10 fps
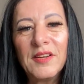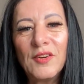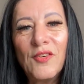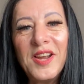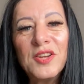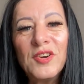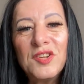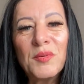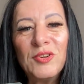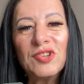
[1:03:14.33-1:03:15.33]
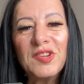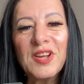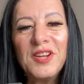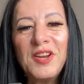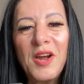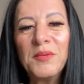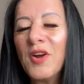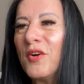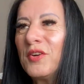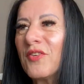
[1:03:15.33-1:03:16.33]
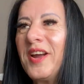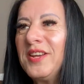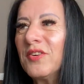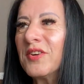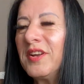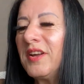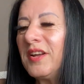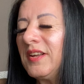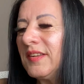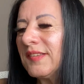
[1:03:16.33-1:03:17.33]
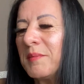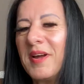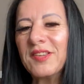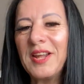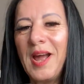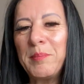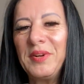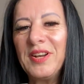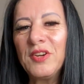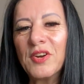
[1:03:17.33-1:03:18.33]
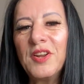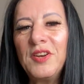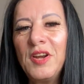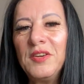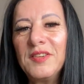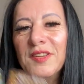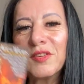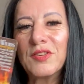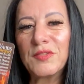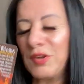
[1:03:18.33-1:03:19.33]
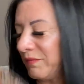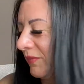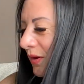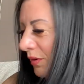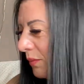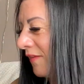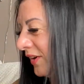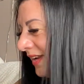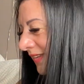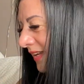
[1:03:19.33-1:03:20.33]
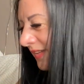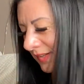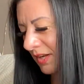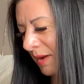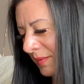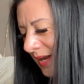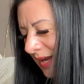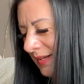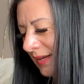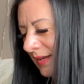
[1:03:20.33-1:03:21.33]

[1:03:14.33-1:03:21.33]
All right, your intuition's going to know. You're right, something's going to happen here. You're going to know. Whoever this is coming in.